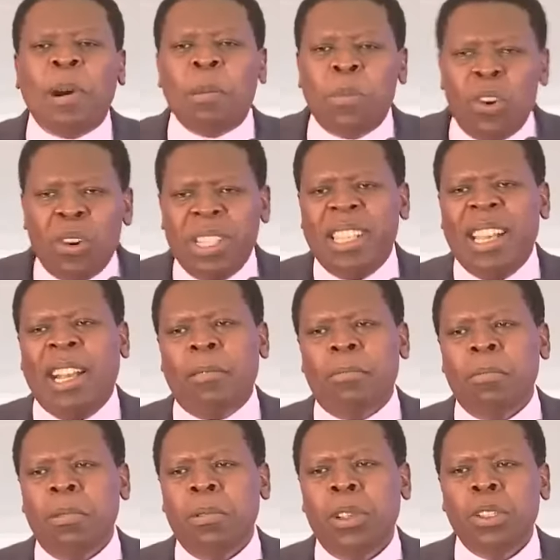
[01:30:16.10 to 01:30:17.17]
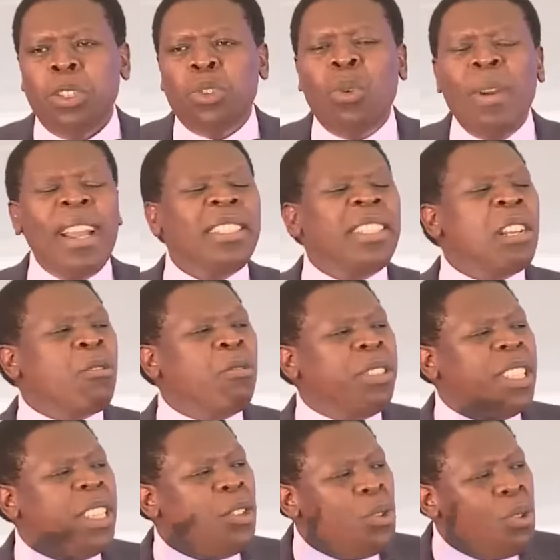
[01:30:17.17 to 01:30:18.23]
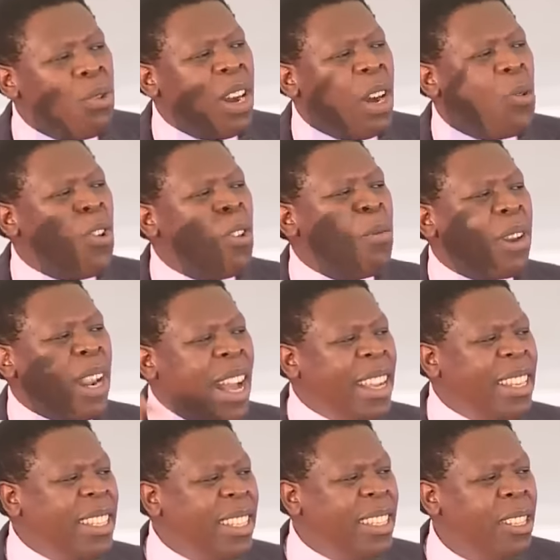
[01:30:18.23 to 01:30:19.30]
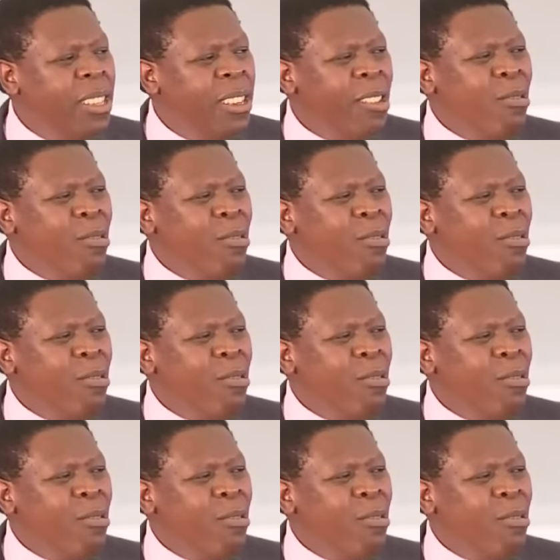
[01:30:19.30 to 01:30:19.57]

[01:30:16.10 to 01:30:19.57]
pamoja tuweze kuzindua huo mradi